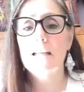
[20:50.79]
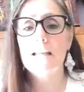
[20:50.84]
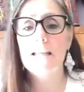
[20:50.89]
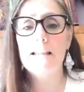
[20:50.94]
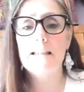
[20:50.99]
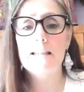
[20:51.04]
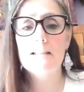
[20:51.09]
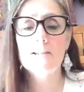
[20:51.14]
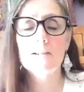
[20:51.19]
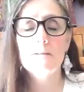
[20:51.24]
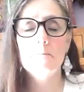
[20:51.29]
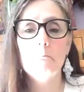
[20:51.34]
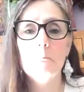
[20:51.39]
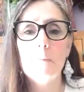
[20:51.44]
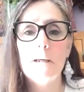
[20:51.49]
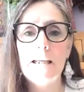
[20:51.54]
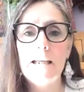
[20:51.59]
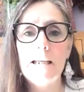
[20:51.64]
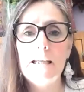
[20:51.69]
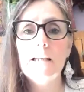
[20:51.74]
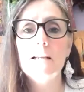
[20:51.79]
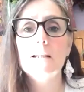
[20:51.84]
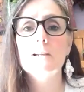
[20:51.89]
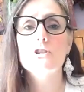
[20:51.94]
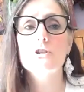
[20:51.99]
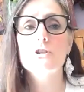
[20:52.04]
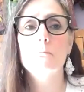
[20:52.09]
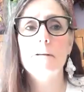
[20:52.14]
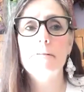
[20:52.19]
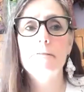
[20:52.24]
It is in me
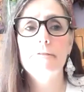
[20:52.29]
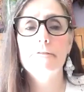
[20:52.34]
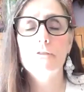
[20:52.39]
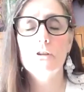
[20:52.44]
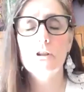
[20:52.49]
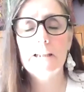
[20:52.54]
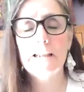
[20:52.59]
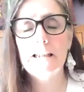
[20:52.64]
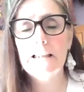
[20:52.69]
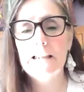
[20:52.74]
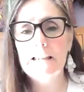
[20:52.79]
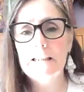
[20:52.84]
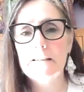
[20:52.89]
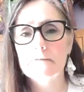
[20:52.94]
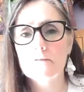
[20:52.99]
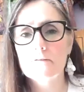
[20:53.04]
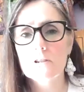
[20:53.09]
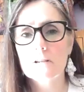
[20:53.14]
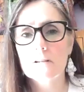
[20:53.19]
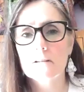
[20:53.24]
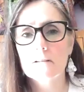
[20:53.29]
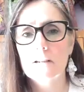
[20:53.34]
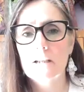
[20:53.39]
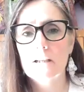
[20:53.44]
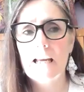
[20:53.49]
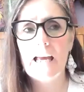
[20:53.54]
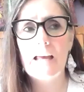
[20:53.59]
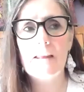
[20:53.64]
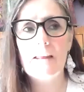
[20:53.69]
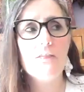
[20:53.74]
to be fully lived.
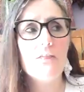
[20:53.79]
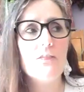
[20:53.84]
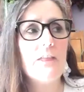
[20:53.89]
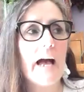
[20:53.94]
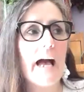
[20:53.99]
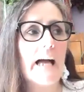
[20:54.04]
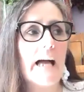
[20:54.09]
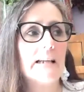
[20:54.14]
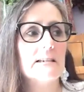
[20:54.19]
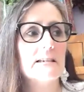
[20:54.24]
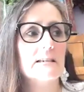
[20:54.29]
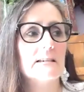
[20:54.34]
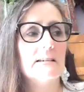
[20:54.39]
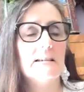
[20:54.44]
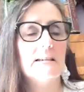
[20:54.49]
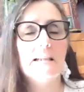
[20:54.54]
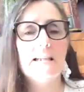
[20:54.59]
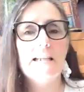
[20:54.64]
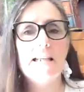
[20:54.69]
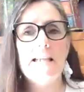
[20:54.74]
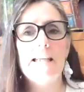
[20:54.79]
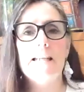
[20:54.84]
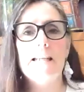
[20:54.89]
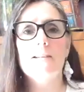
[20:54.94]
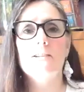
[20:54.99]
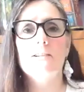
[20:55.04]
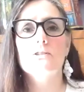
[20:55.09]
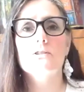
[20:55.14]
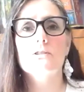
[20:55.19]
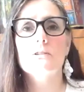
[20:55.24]
And that
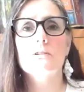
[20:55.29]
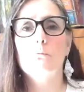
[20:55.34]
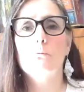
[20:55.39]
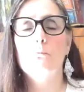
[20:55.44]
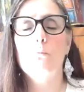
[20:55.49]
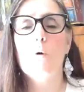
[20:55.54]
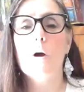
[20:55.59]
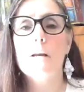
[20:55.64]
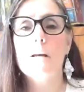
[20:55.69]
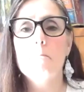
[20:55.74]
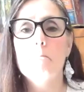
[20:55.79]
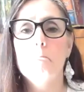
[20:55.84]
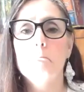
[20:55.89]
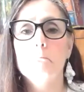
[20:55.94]
is what